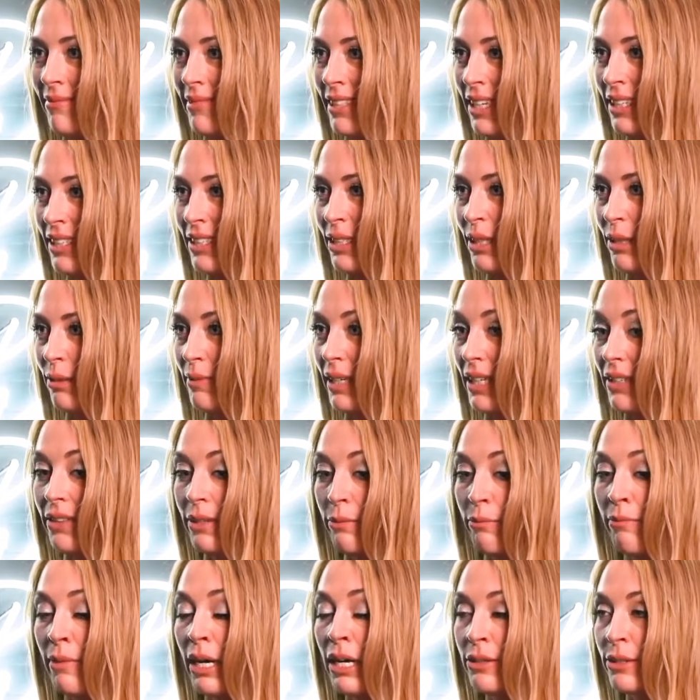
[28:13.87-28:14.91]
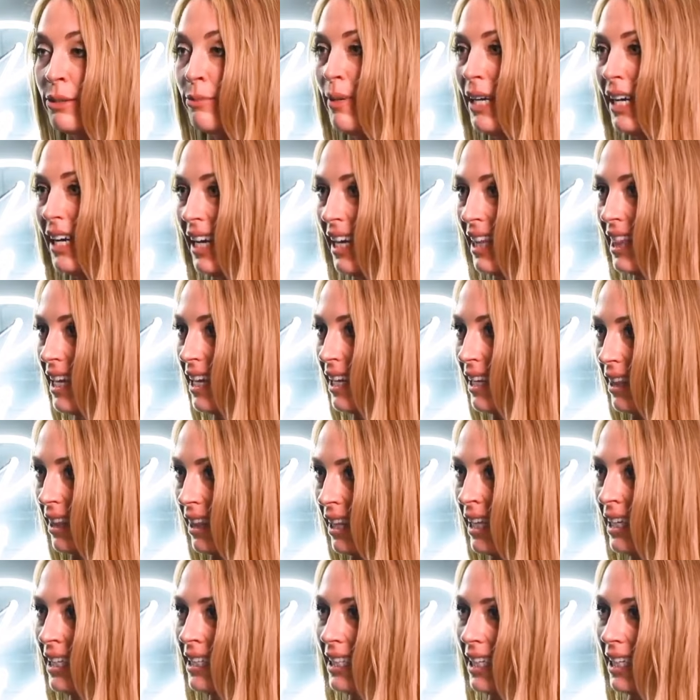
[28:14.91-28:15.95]
not sure about the most. But I think
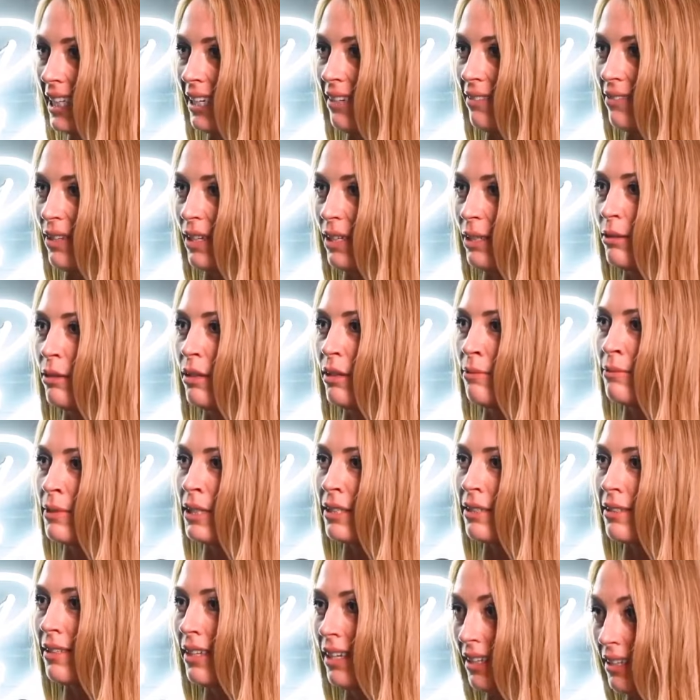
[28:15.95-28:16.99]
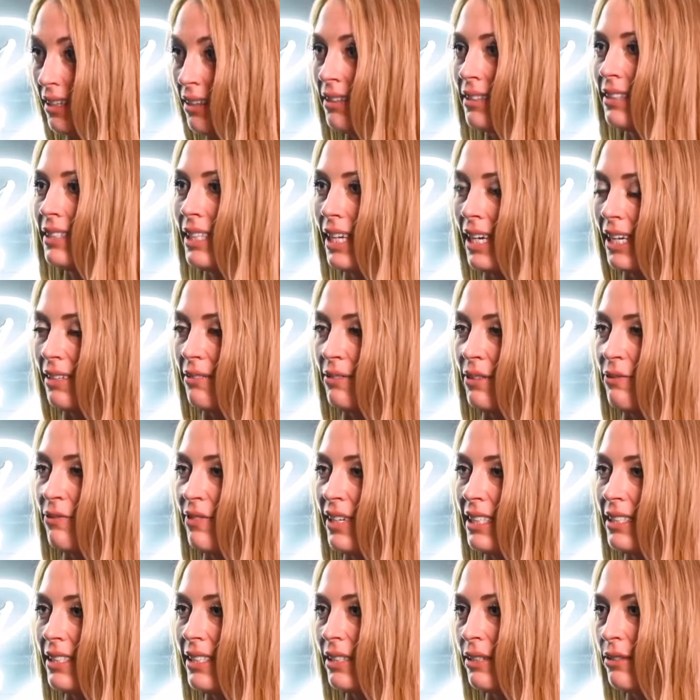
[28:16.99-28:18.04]
LinkedIn, I've gotten a ton of
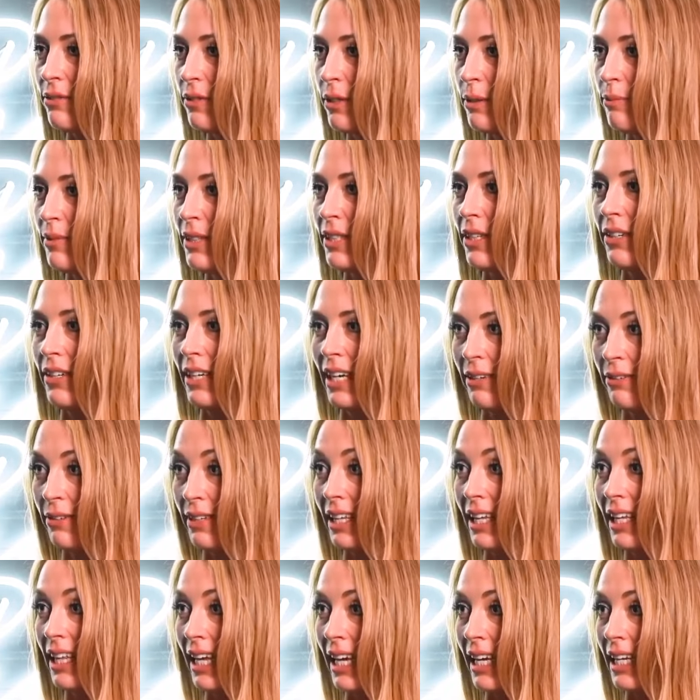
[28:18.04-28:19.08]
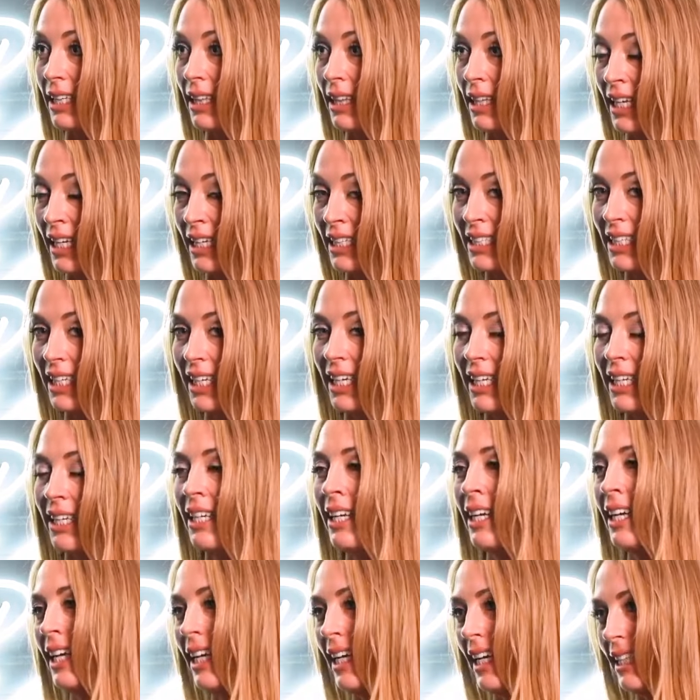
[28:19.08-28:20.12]
investors from. So I really, really like LinkedIn.
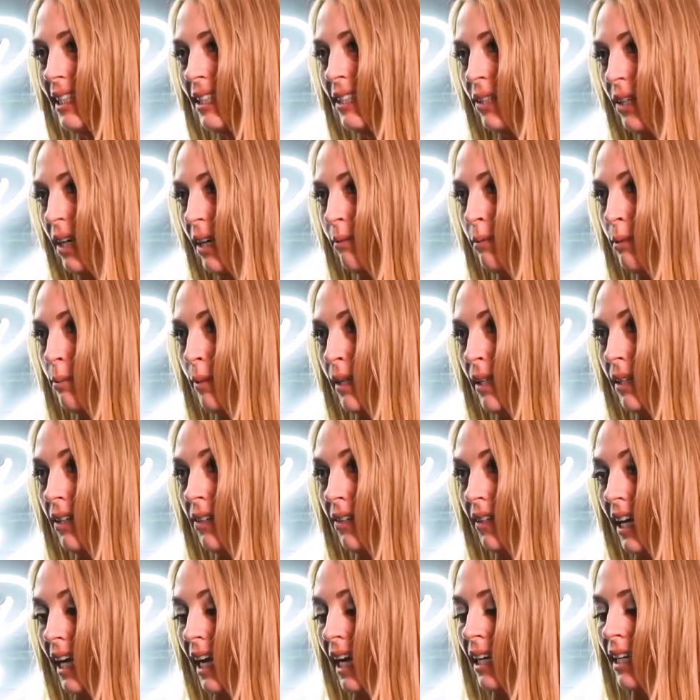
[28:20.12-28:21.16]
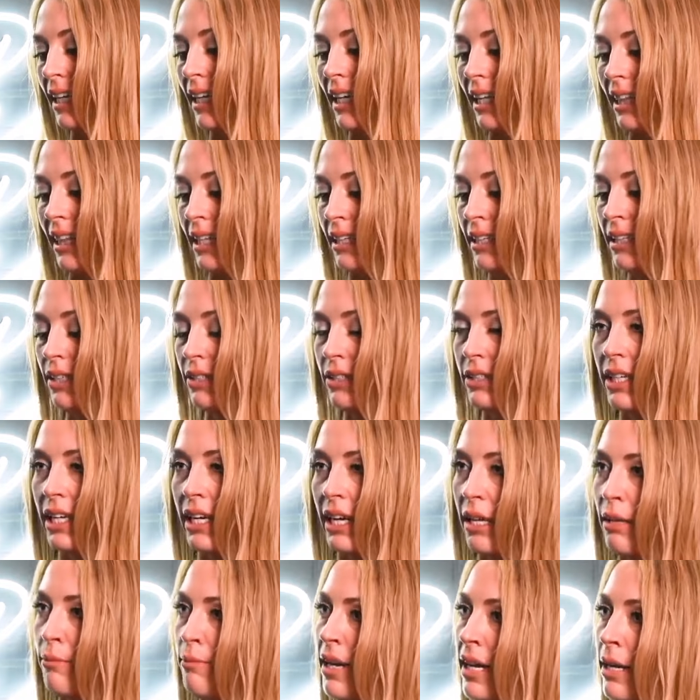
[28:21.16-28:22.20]
Instagram's been great. And usually
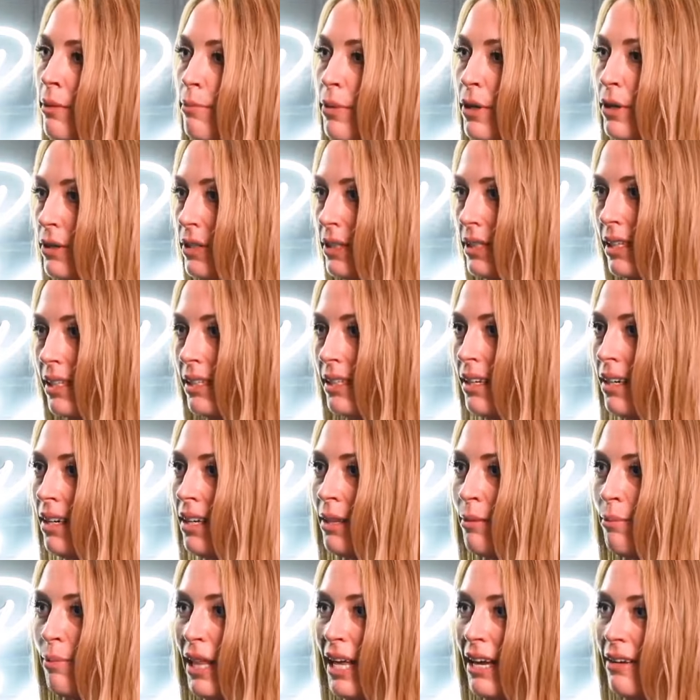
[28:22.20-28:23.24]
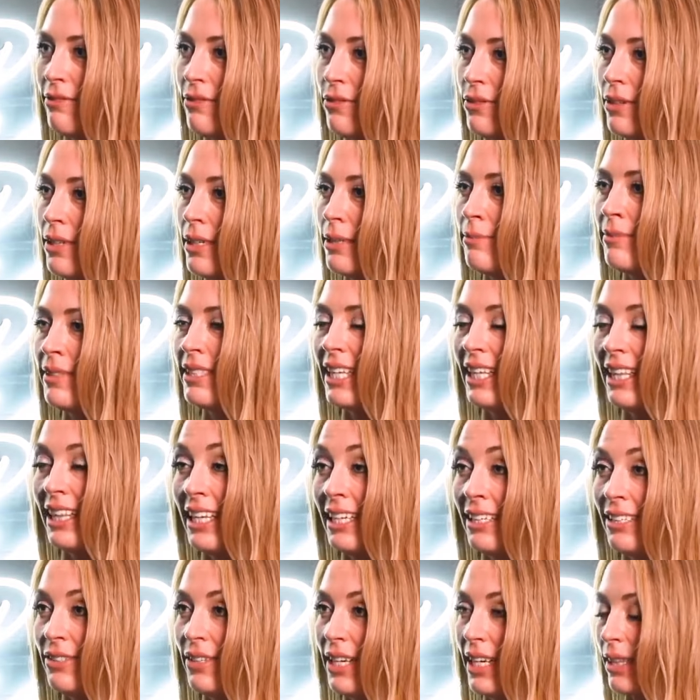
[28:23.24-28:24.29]
I'll make a post on all the platforms and
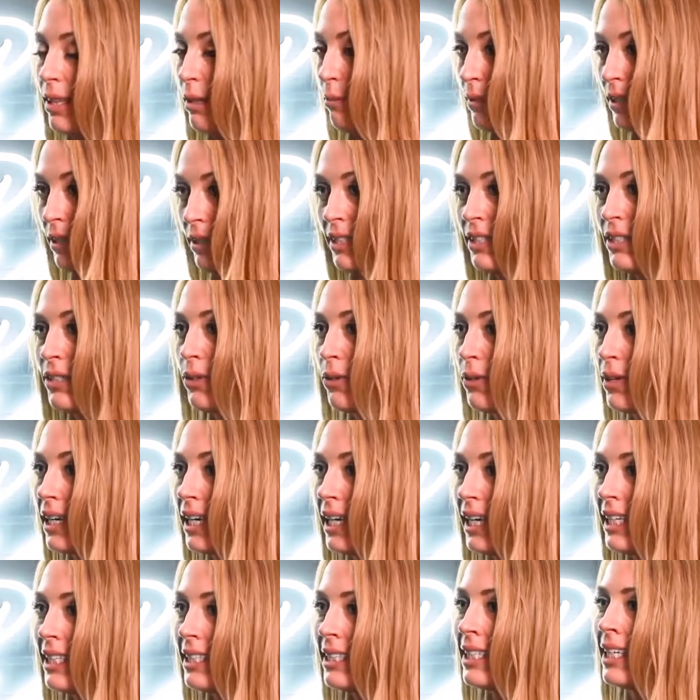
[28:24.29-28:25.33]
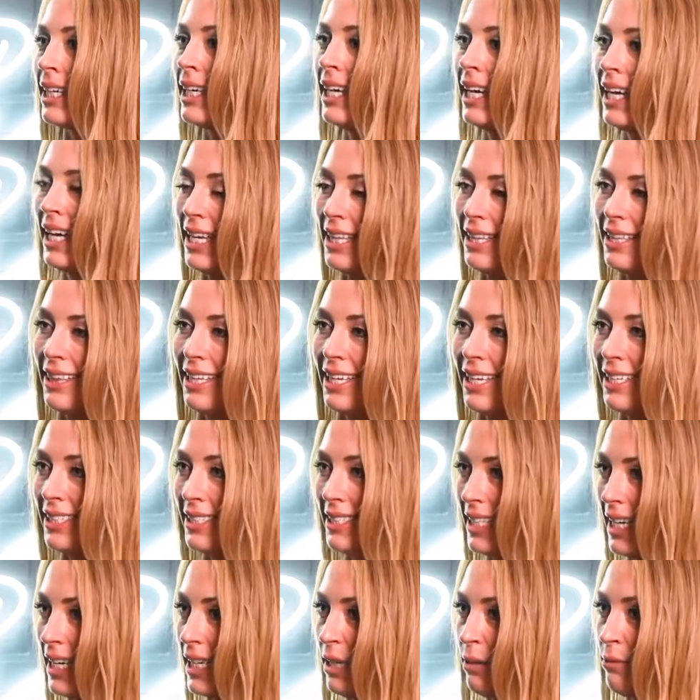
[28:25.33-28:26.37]
then direct them to stories. And then they could
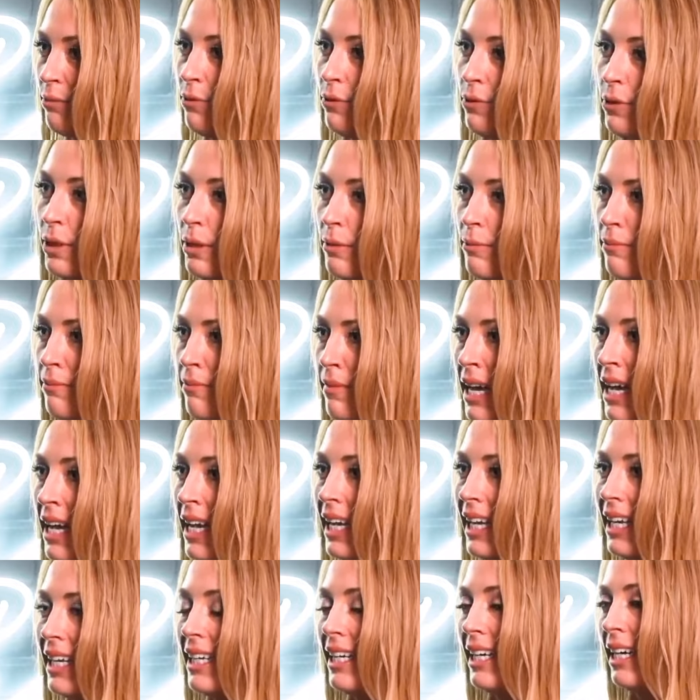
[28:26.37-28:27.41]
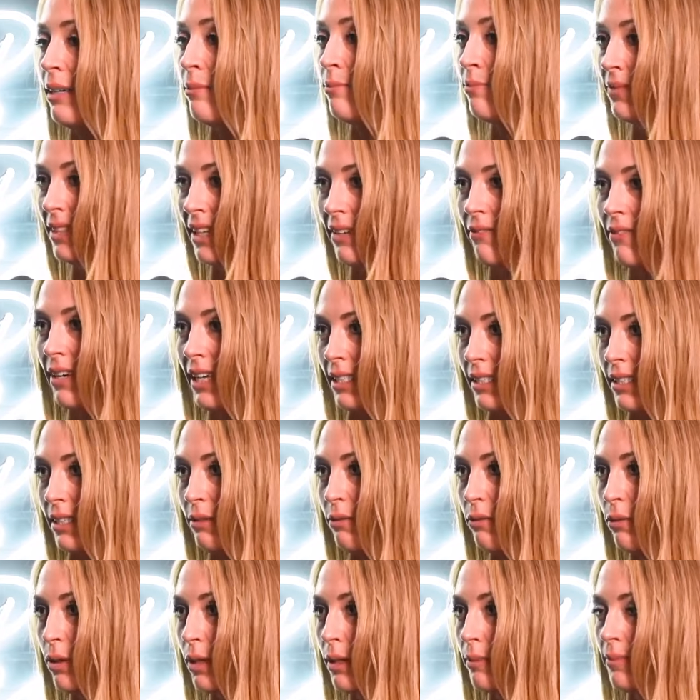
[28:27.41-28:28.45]
sign up for my um, investor
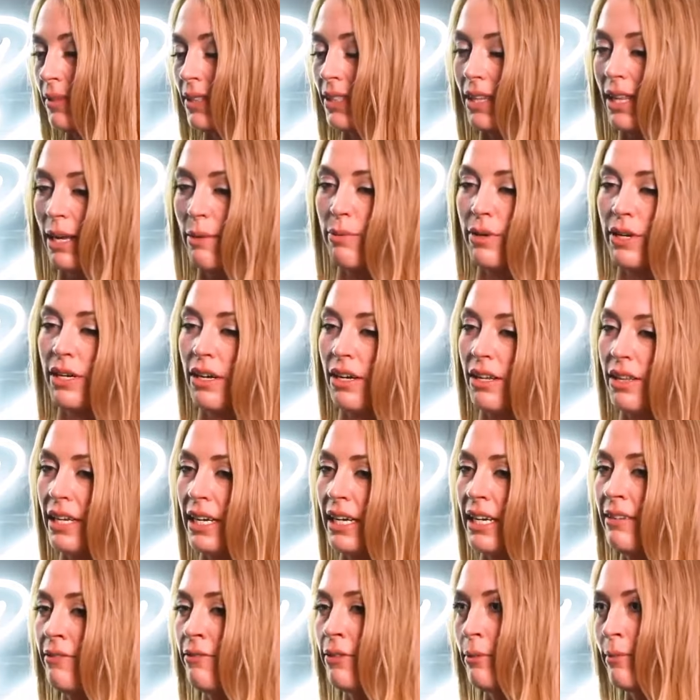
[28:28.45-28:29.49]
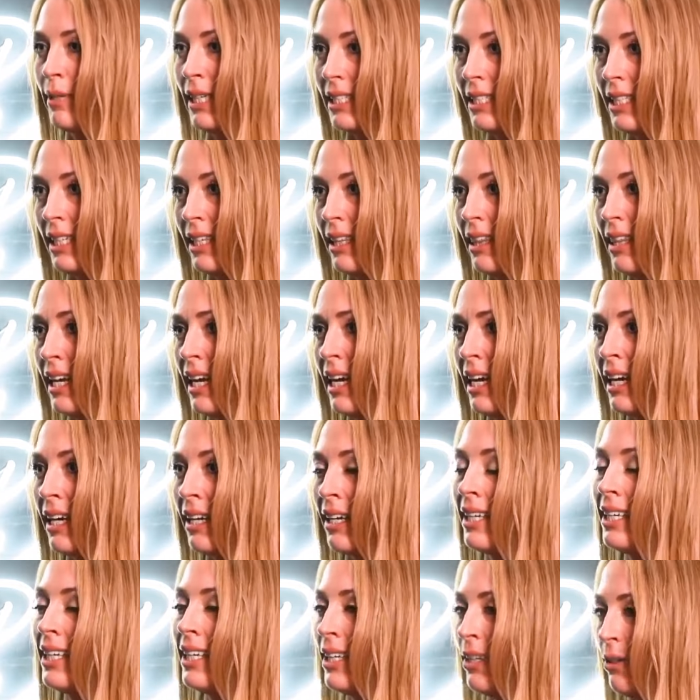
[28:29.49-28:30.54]
form. So they put all their information in there.
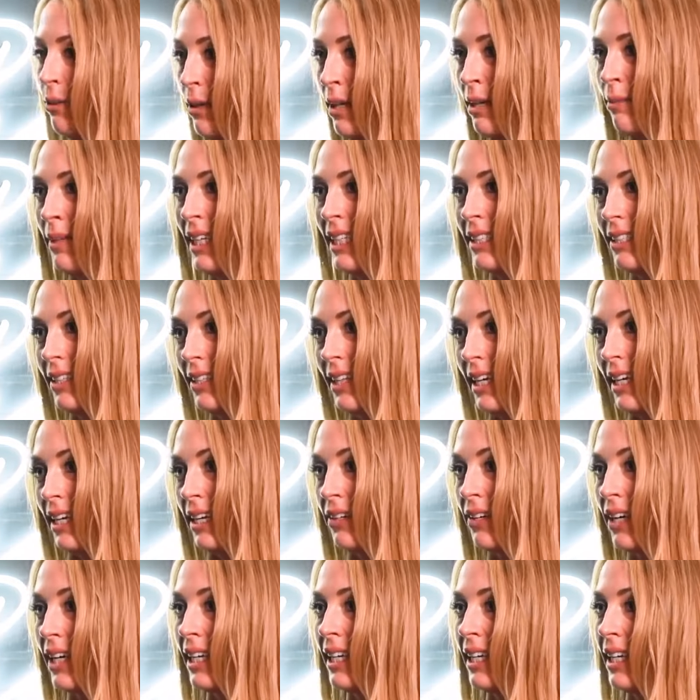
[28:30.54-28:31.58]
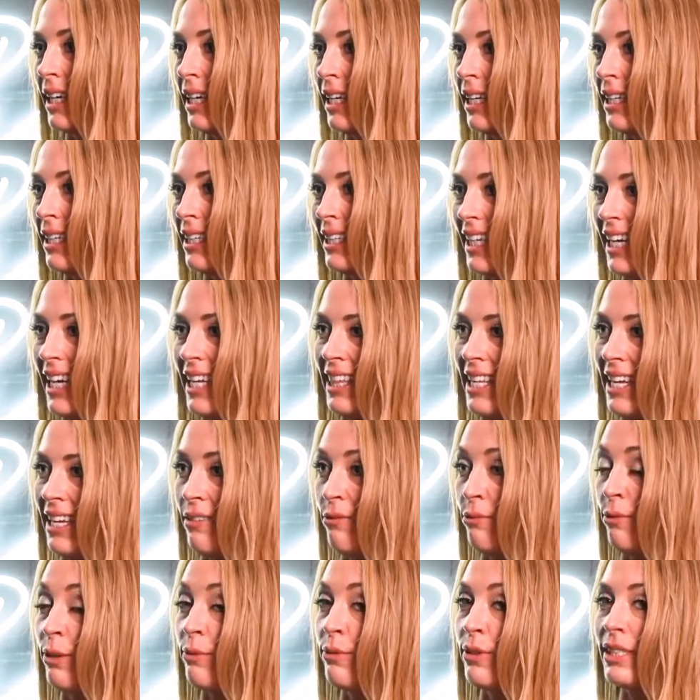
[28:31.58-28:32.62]
I want to make sure they're accredited, and then
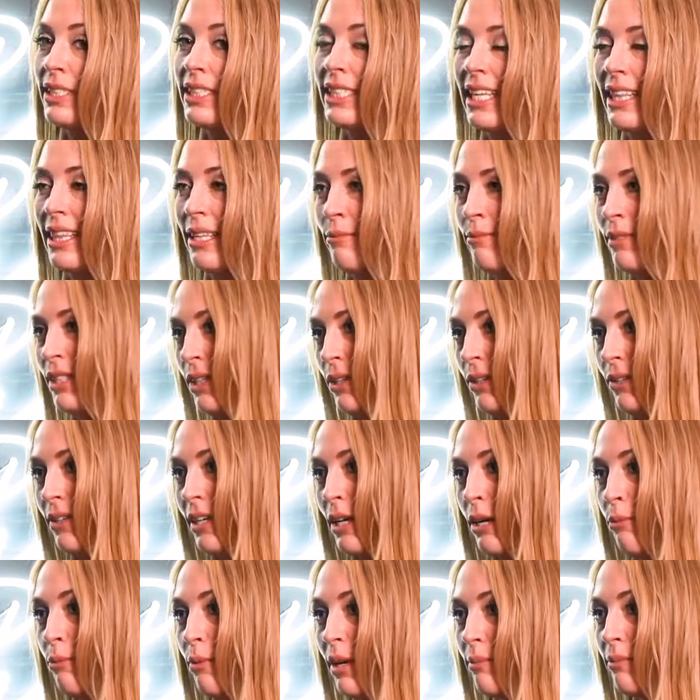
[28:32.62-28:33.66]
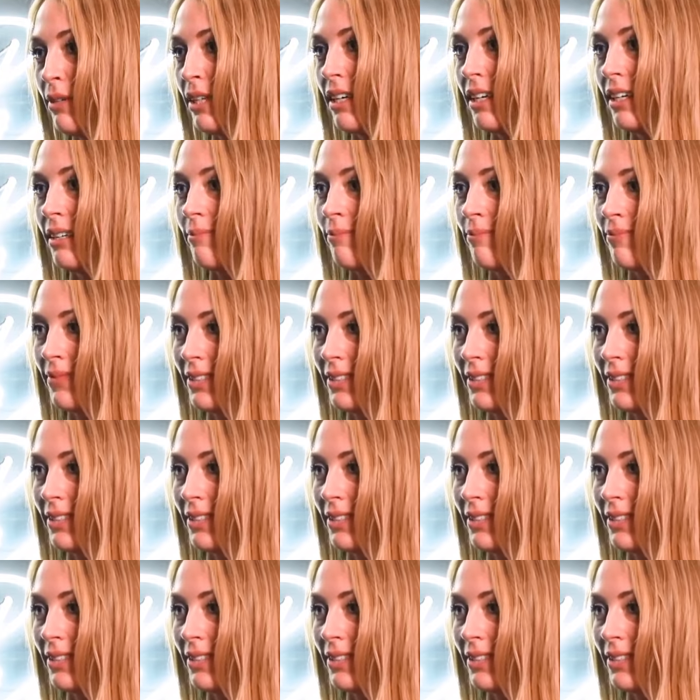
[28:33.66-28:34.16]
we will send them to a webinar.